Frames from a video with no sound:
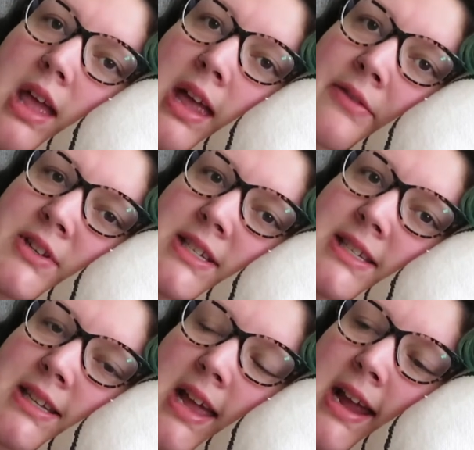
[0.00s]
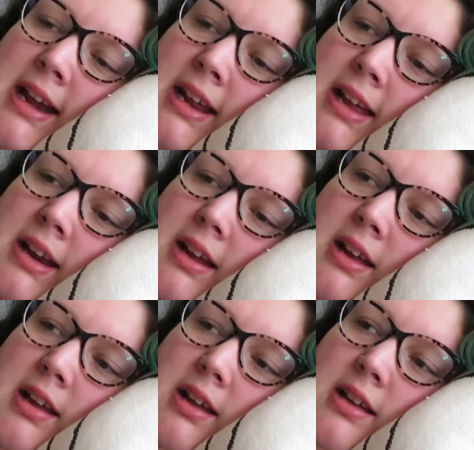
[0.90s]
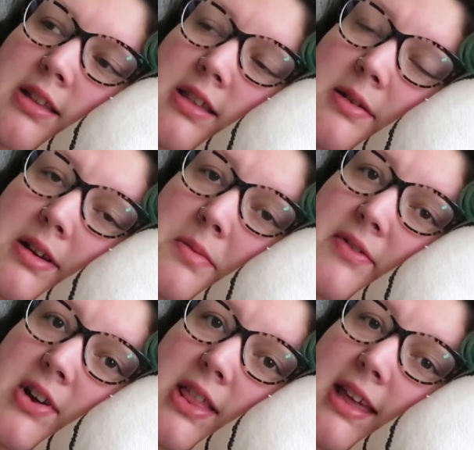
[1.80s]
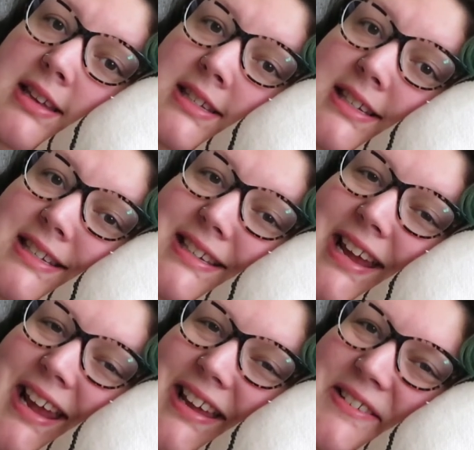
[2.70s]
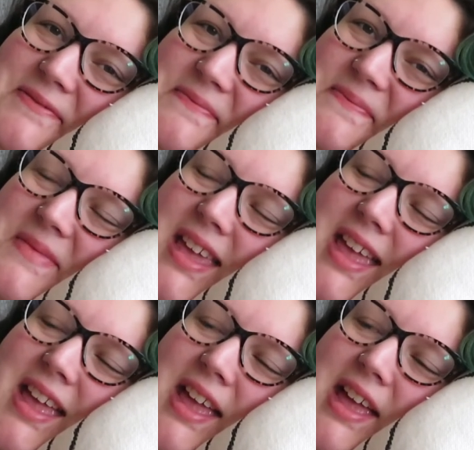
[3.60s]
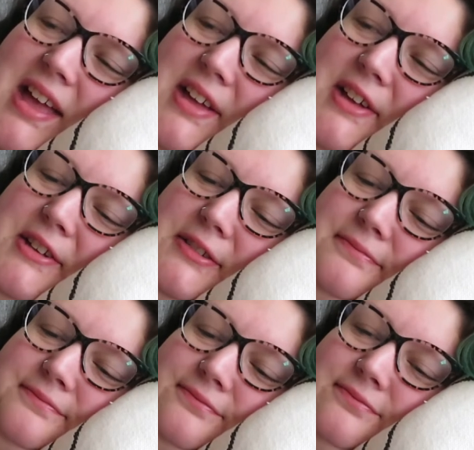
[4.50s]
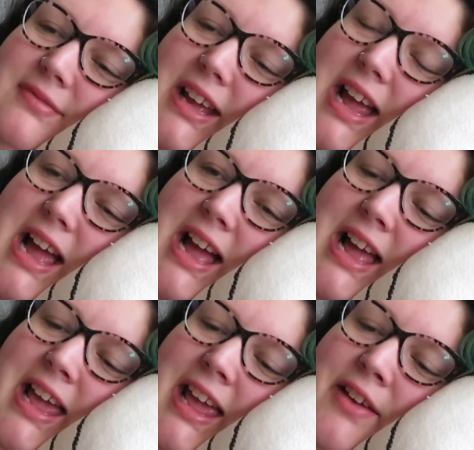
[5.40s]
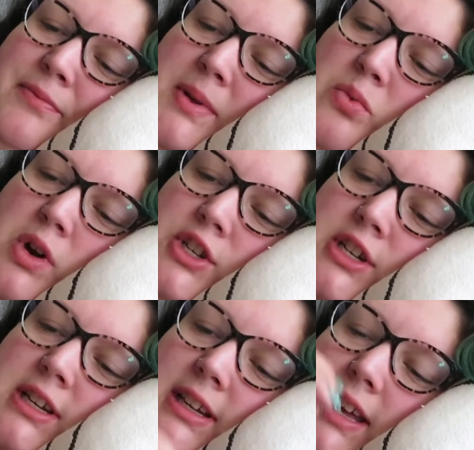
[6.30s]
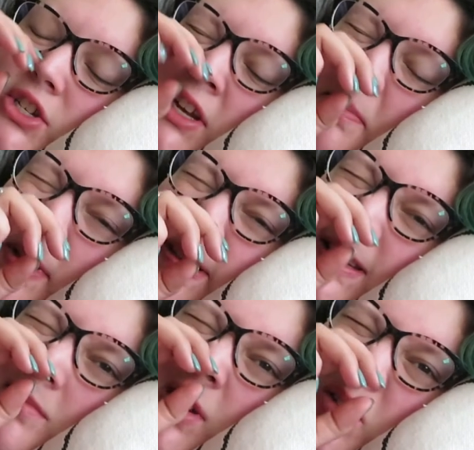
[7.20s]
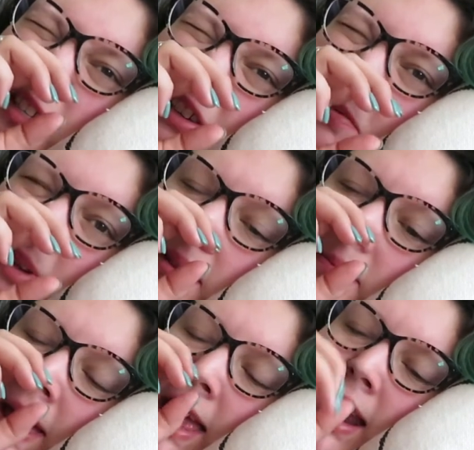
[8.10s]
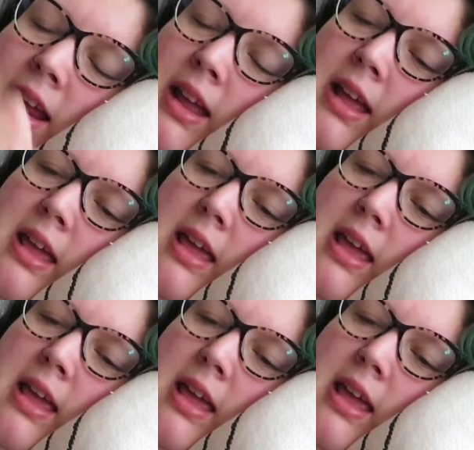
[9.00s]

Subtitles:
I've decided that I'm going to be very lazy today. I have been catching up on some YouTube in bed